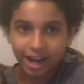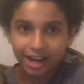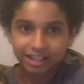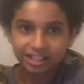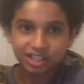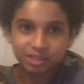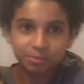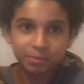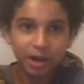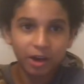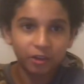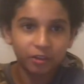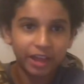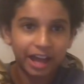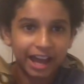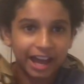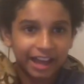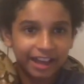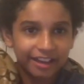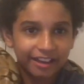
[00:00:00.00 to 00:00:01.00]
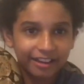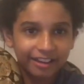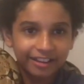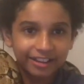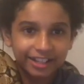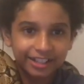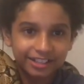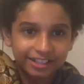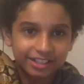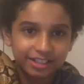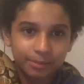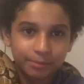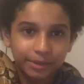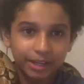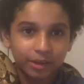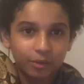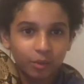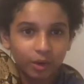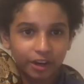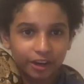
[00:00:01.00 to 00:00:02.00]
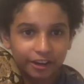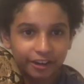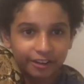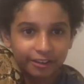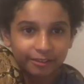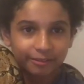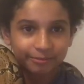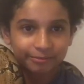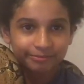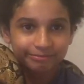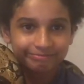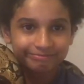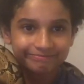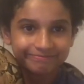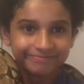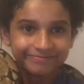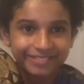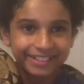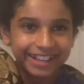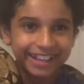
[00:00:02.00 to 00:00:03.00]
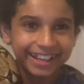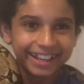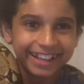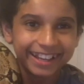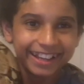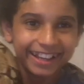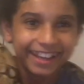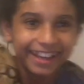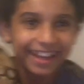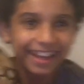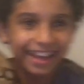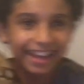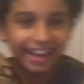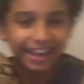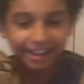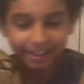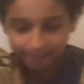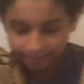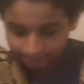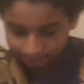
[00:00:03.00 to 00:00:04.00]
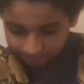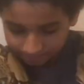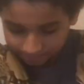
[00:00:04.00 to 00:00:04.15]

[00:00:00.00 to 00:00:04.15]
how to spell that because it's a big word. And